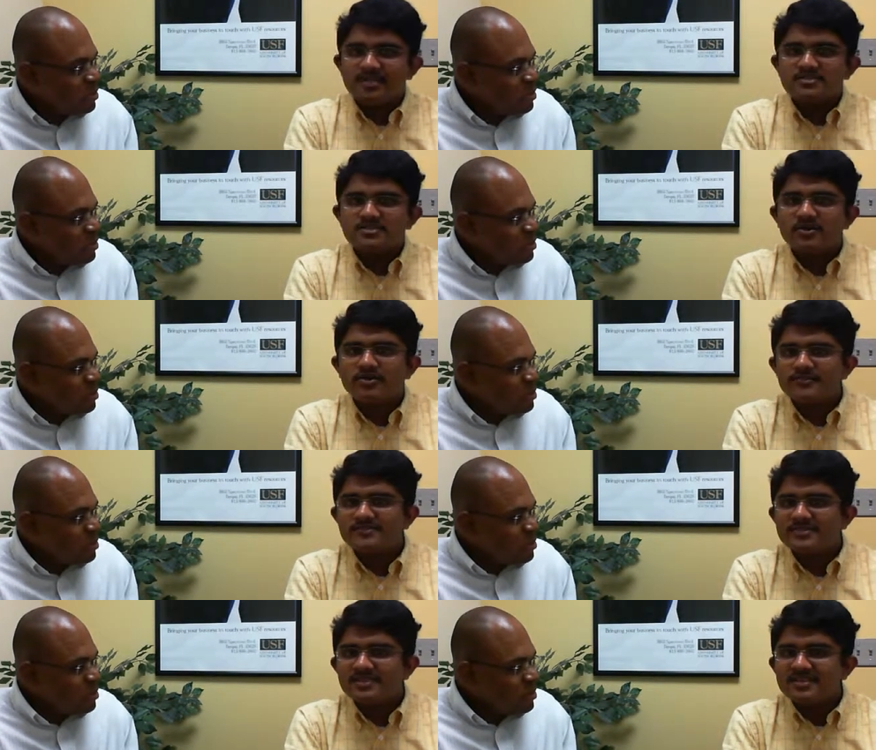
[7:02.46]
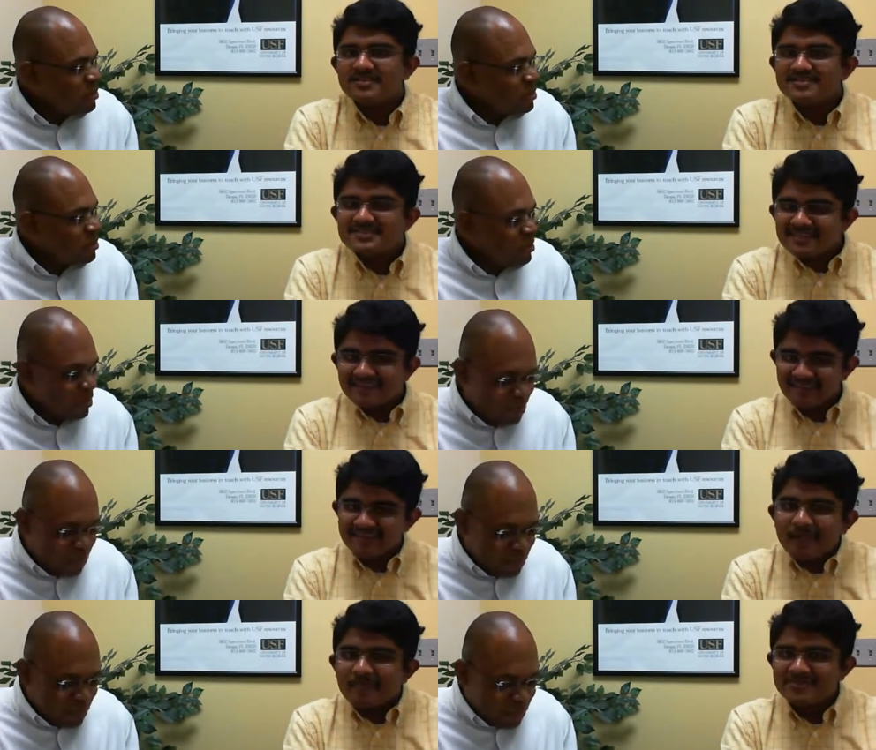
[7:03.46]
Speaker 1: So this is a great
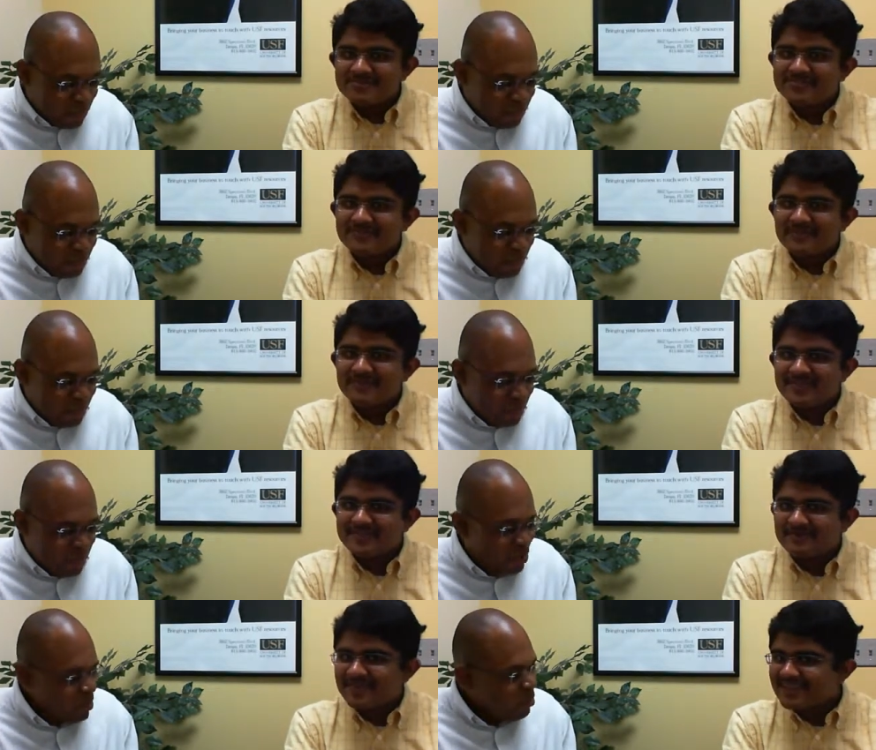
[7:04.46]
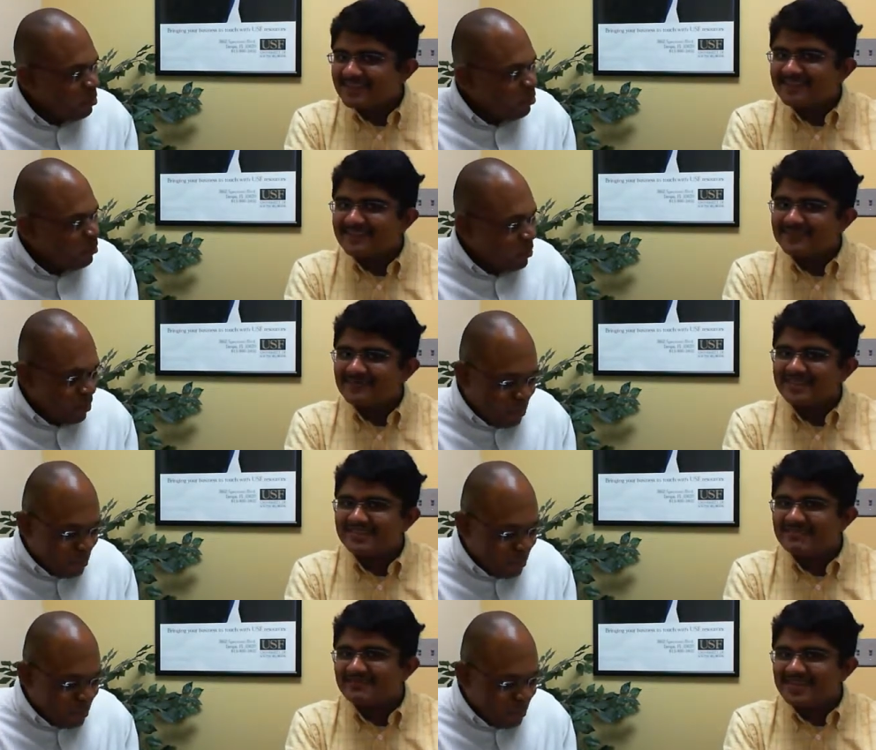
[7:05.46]
opportunity for me to mingle with
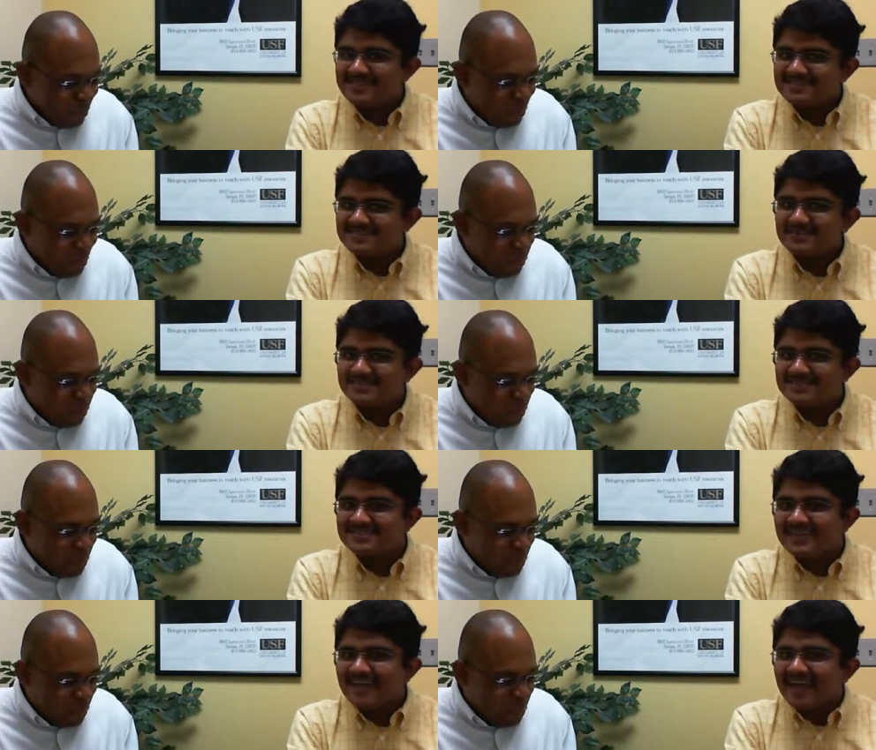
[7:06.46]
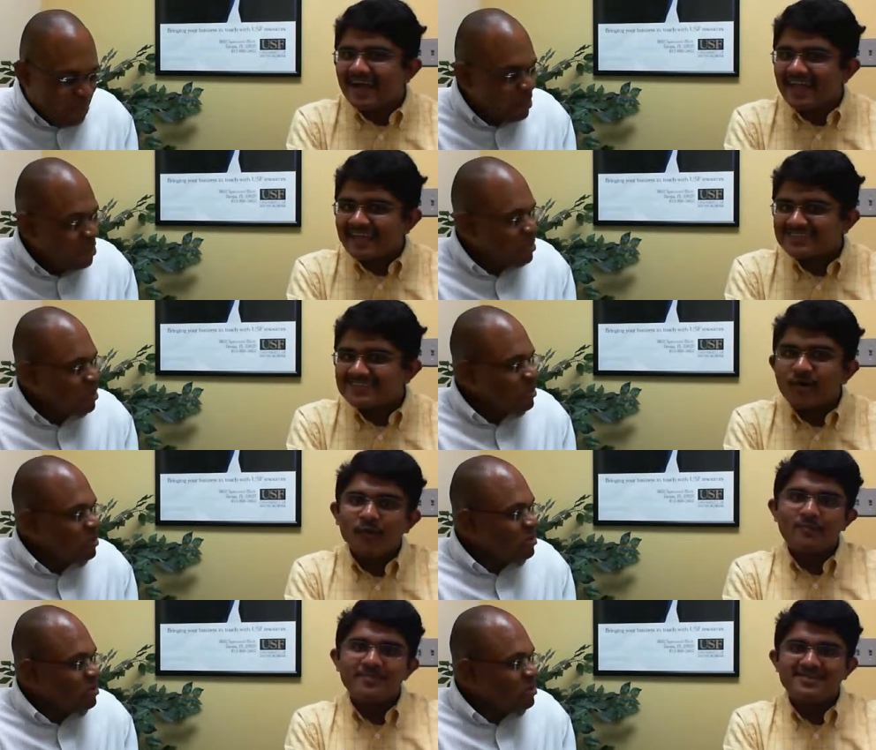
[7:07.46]
the PhD students. I actually
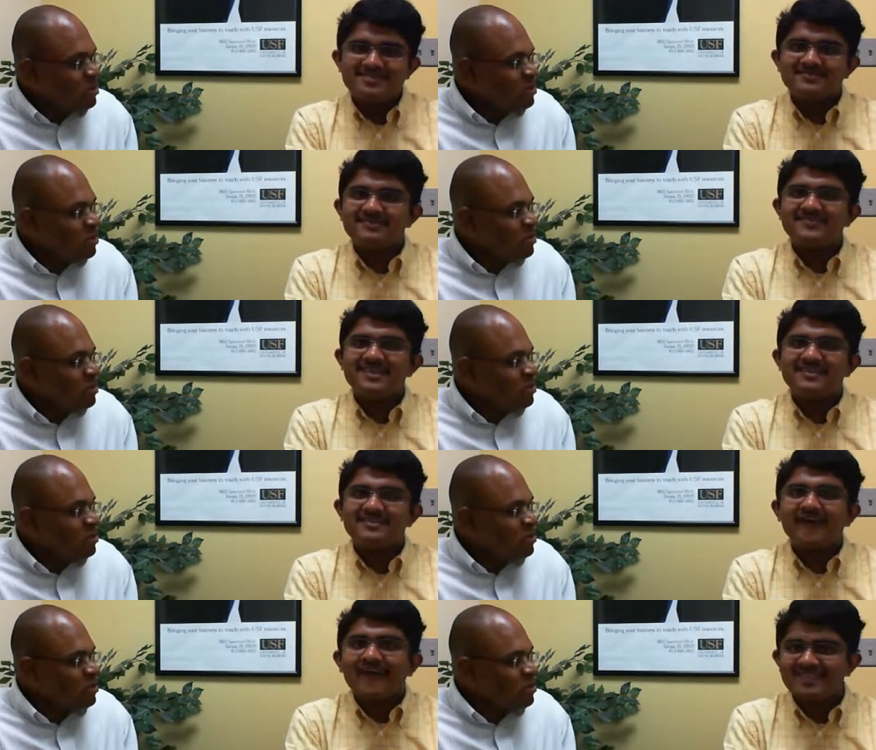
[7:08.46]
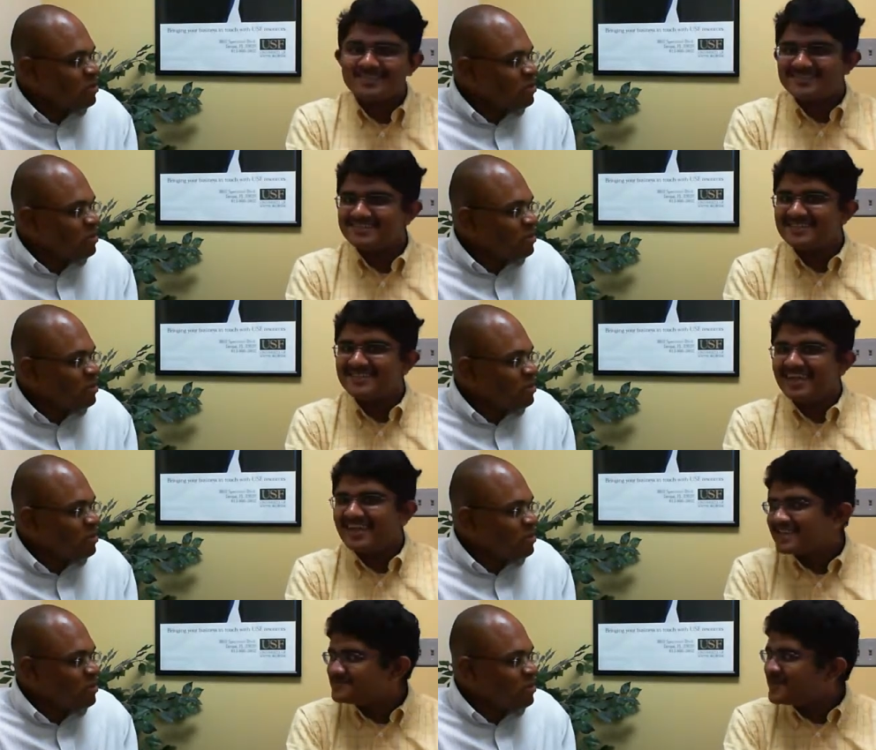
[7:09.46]
hope that some of their knowledge and
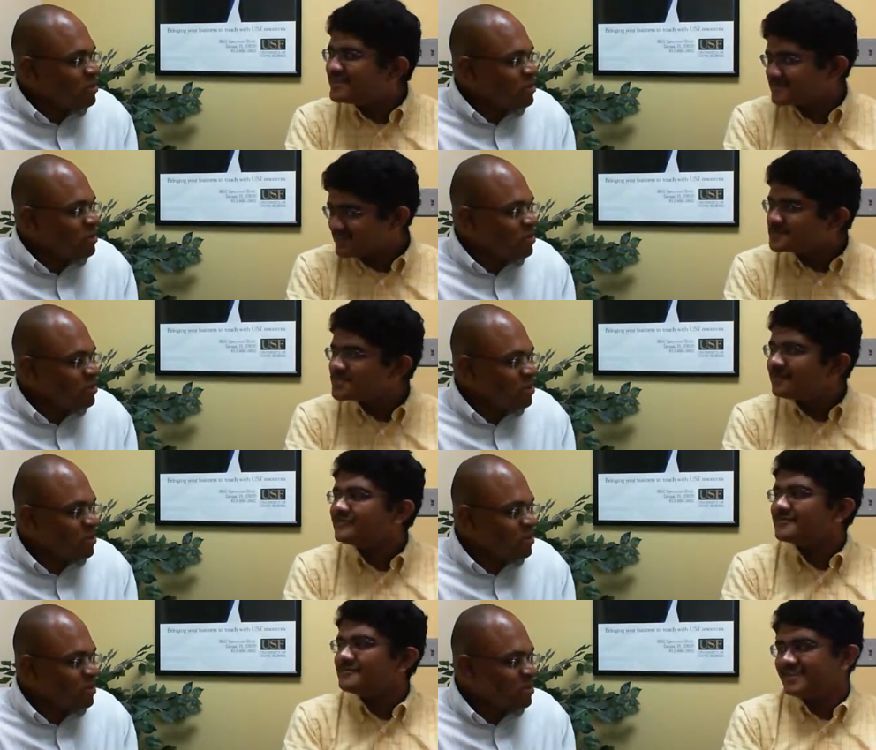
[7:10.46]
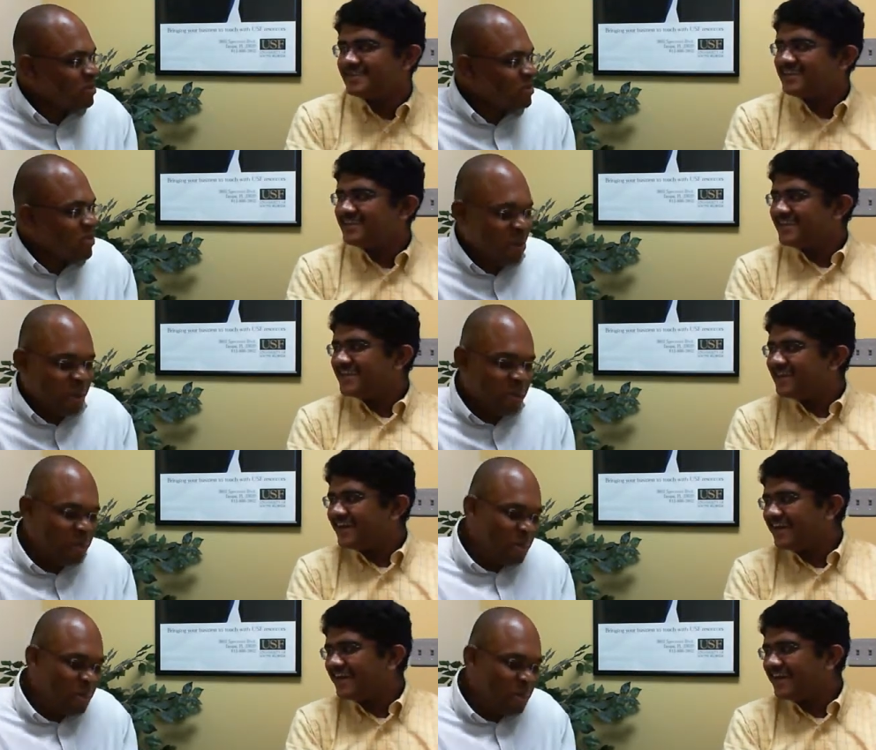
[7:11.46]
experience rubs off on me. Okay.